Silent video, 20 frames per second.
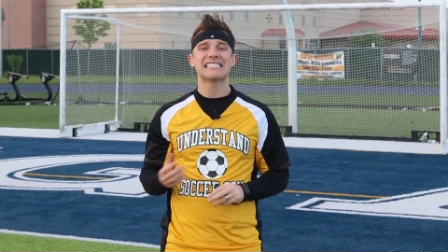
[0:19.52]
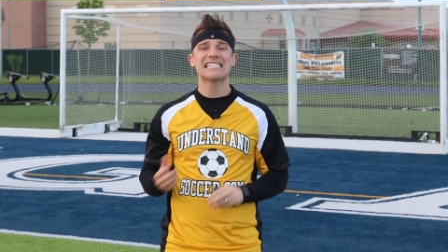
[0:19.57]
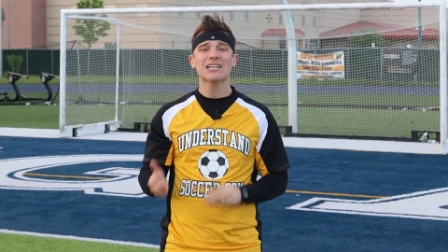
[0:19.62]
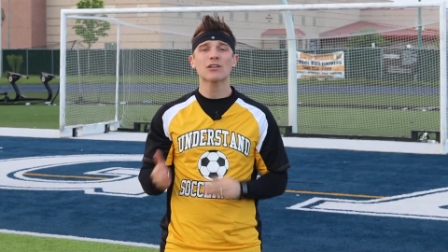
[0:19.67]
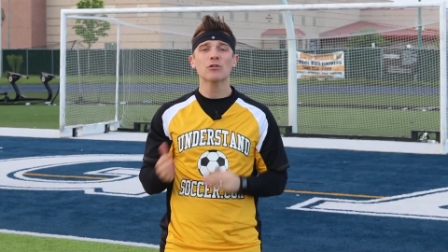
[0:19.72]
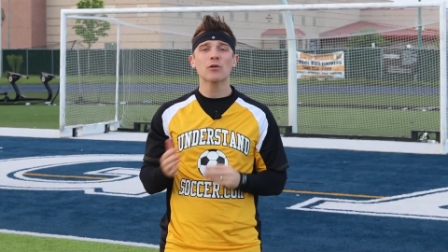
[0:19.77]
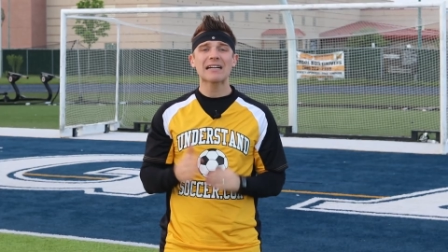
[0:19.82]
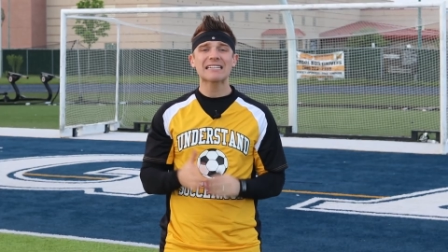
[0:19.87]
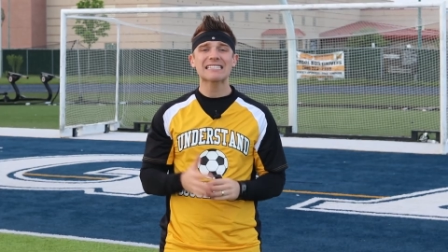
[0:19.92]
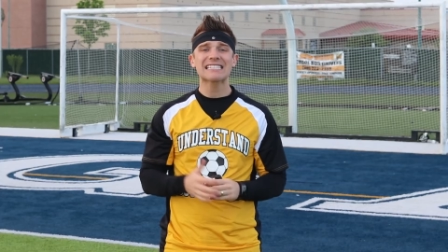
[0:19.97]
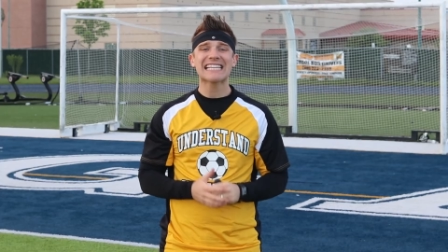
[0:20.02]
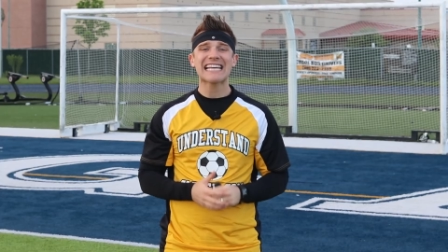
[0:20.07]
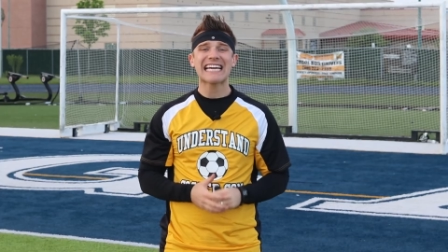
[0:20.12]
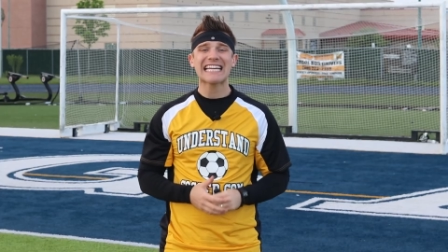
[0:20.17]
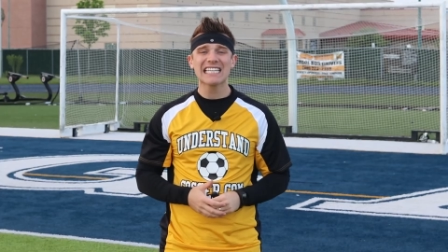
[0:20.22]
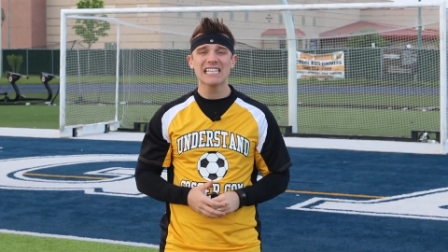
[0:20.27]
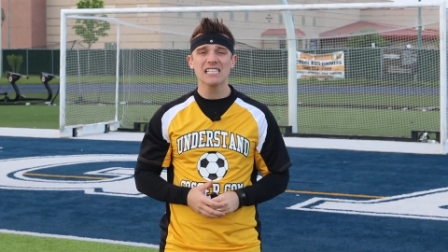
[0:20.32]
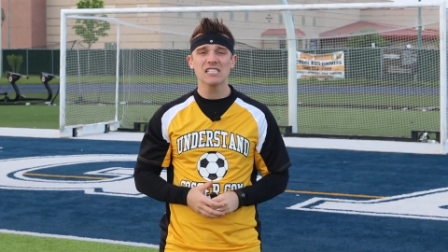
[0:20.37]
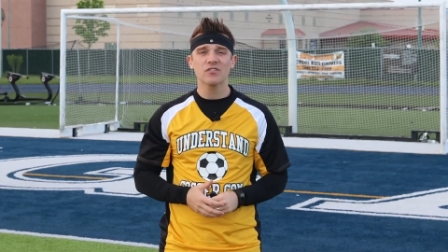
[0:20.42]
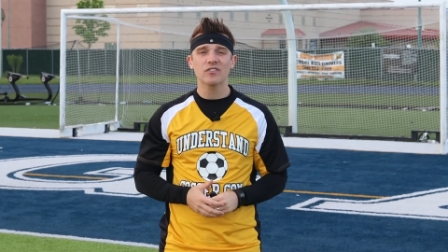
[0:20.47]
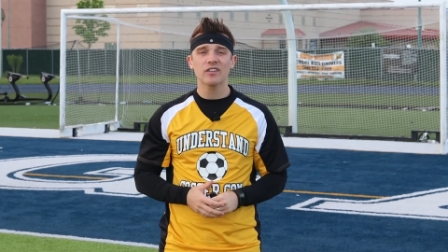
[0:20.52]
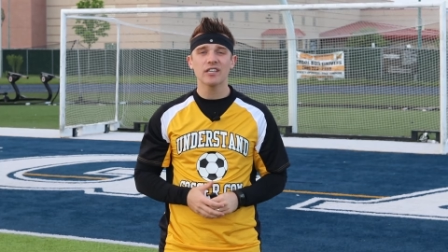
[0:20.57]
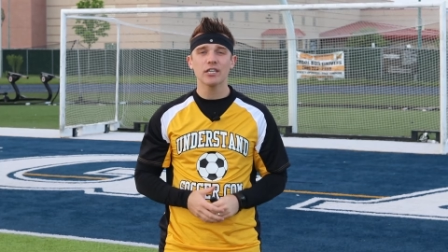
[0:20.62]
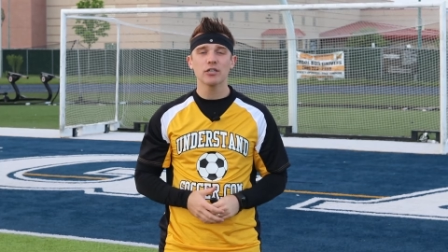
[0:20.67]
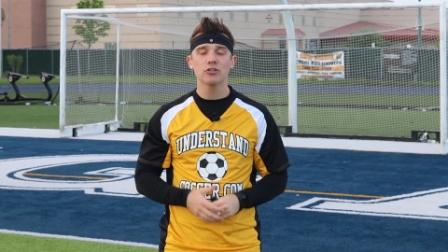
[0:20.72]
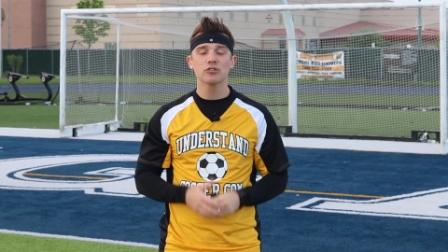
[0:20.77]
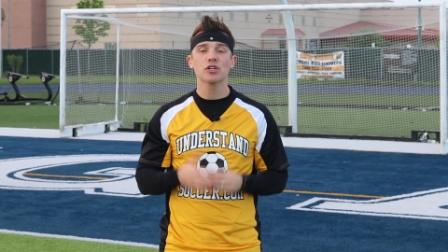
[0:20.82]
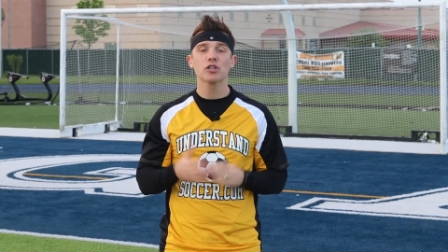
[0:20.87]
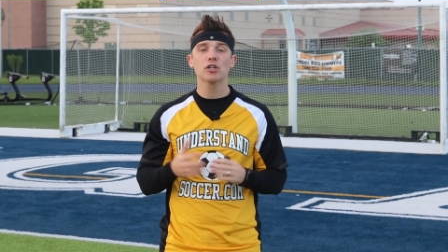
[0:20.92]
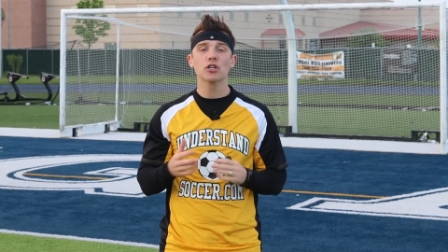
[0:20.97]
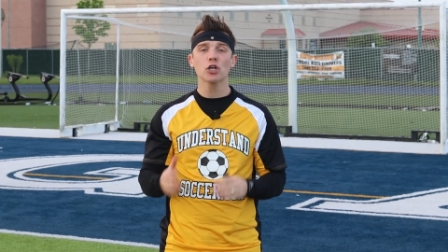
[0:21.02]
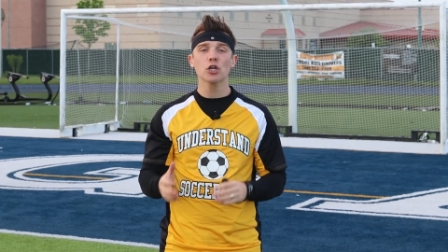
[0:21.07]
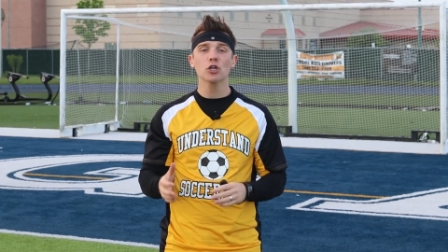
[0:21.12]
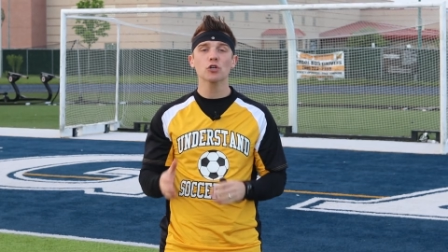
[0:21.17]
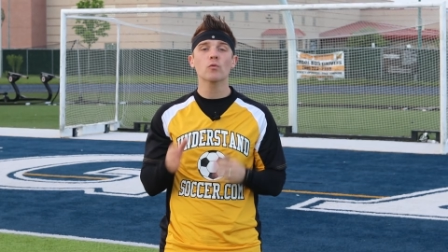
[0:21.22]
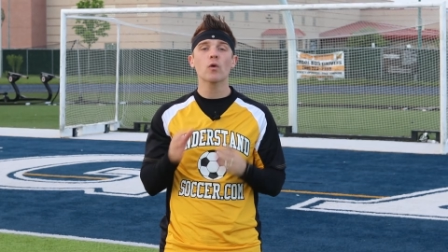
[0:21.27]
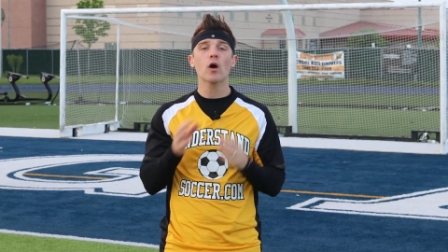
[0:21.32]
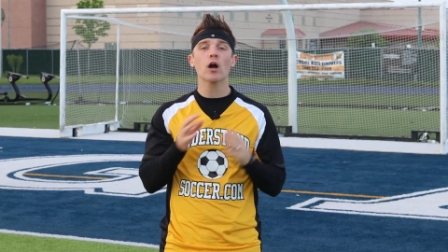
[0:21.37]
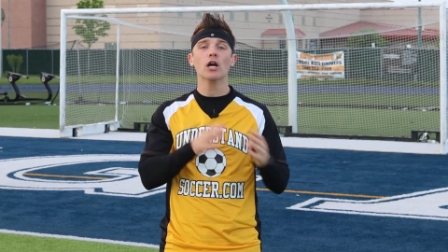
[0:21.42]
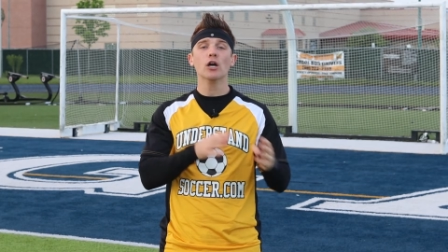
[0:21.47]
stick around to the end of this video to
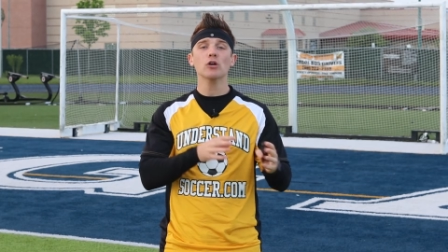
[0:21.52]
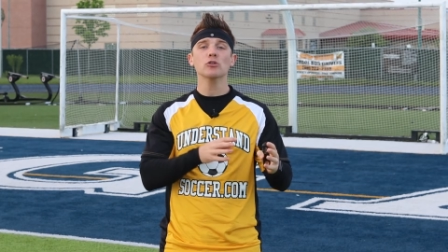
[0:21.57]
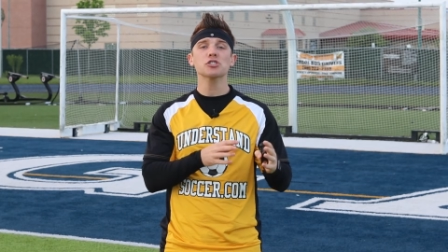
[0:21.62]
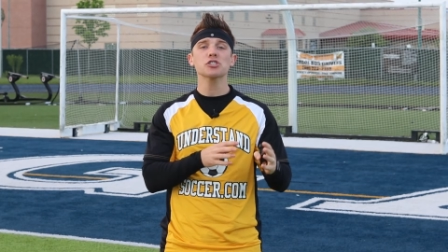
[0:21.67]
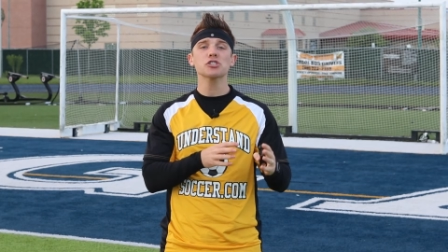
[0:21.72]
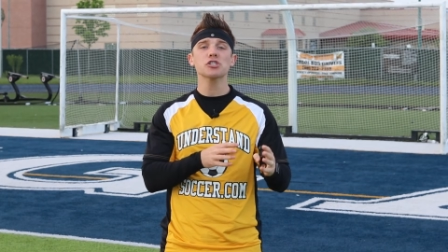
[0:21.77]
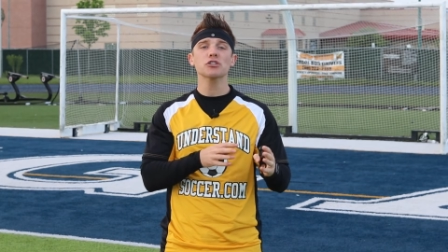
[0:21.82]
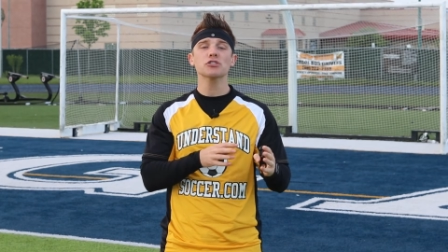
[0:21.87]
learn what coaches